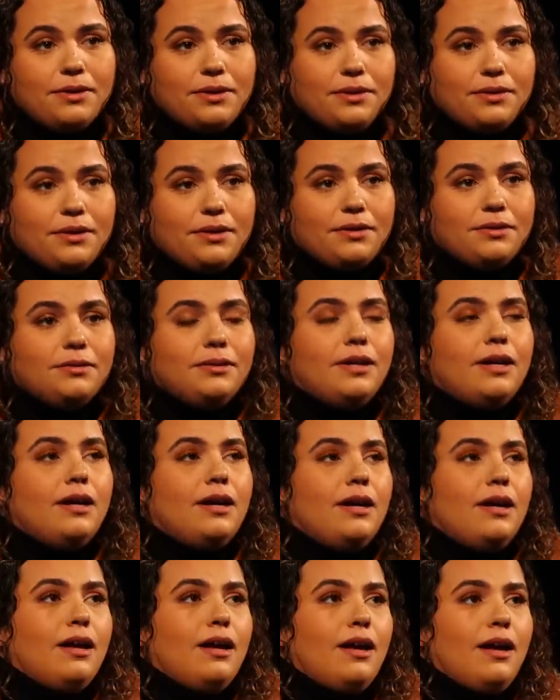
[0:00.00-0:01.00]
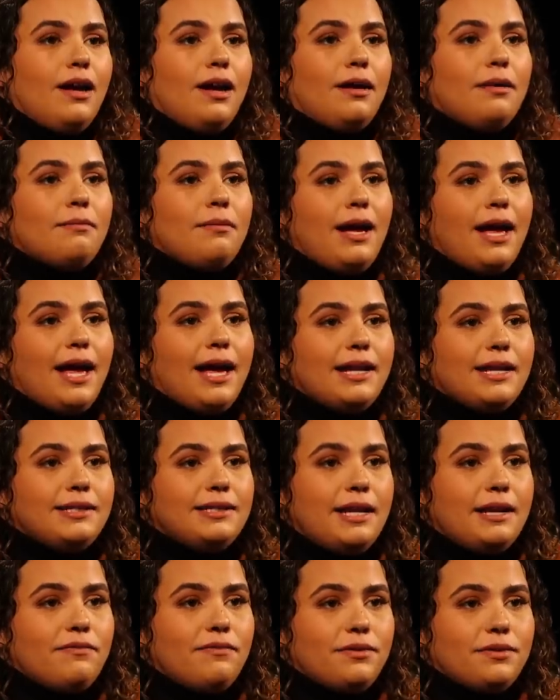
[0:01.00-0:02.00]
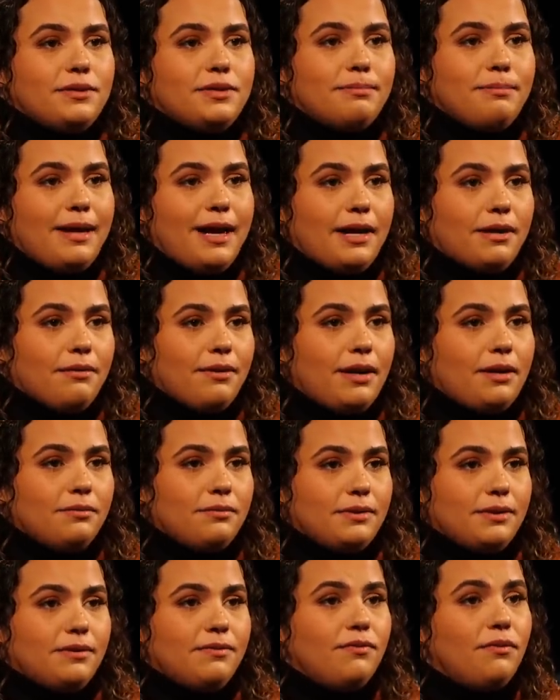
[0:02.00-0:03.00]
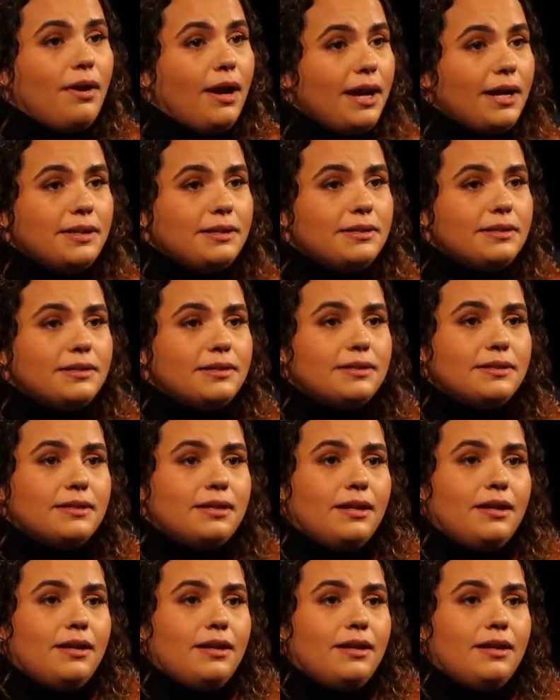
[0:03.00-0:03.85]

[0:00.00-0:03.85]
You know, I had a diverse background with friends.